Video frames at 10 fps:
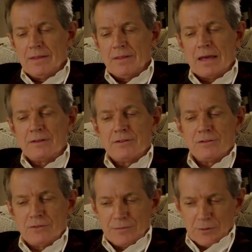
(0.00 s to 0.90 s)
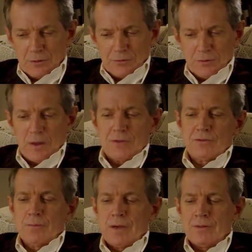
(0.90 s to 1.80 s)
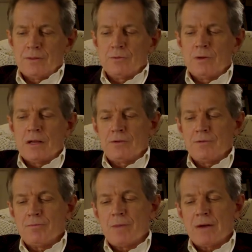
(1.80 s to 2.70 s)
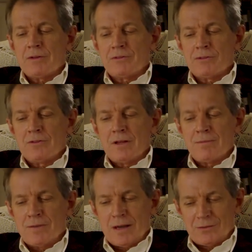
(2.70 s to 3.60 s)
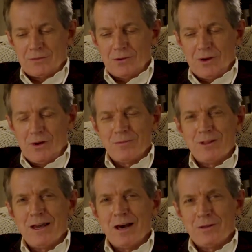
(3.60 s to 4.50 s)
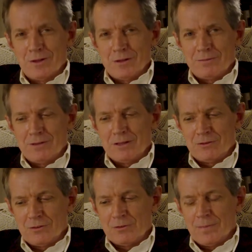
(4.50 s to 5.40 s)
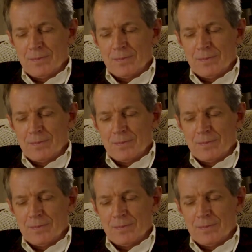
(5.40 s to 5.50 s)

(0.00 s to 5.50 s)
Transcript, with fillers: that it is difficult to estimate the relative merits and defects of the other features